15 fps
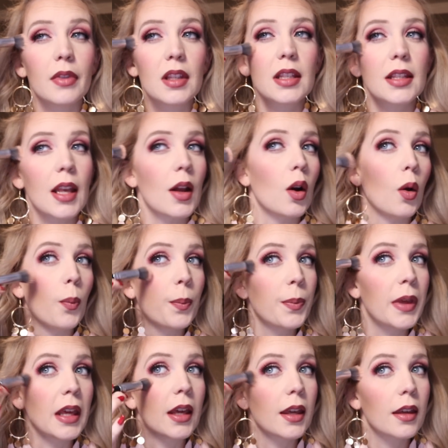subtle
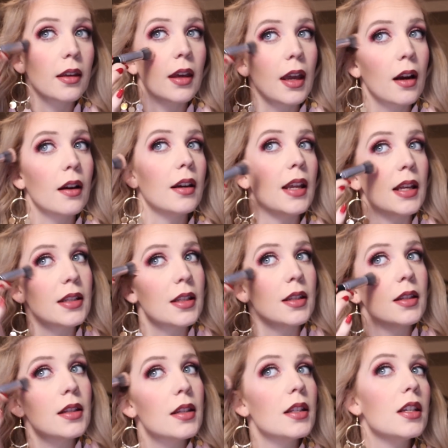pink
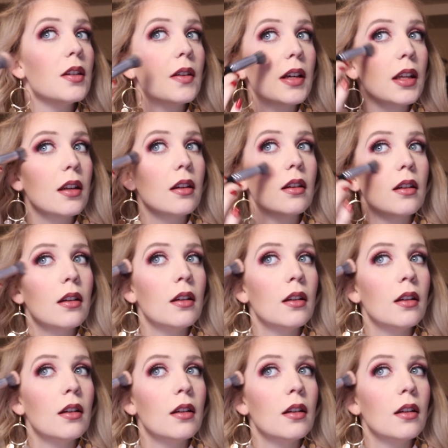iridescence to it.